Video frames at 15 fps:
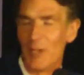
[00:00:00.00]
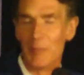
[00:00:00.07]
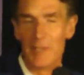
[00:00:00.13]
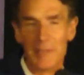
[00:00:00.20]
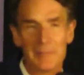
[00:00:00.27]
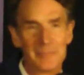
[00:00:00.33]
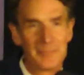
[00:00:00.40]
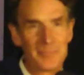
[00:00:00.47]
on me.
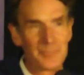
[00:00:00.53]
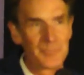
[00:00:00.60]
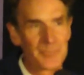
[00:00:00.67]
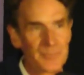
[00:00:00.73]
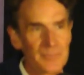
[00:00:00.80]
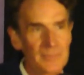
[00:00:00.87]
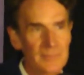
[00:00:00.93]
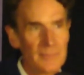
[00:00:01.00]

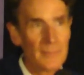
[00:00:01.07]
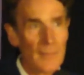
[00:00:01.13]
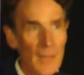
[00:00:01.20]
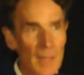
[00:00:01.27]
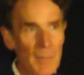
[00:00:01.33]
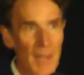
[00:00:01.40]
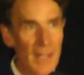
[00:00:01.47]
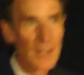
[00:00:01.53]

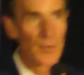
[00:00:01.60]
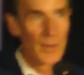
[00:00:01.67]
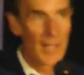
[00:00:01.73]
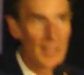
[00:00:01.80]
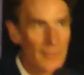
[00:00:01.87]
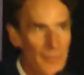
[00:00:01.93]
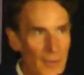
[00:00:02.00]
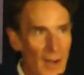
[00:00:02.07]
My
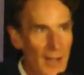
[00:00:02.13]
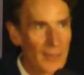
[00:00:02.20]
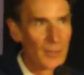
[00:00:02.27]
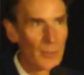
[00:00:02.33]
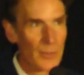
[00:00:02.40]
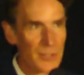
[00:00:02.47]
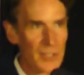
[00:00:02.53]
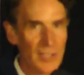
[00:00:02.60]
grandfather
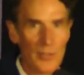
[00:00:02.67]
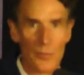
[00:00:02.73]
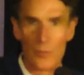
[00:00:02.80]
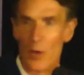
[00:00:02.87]
was in the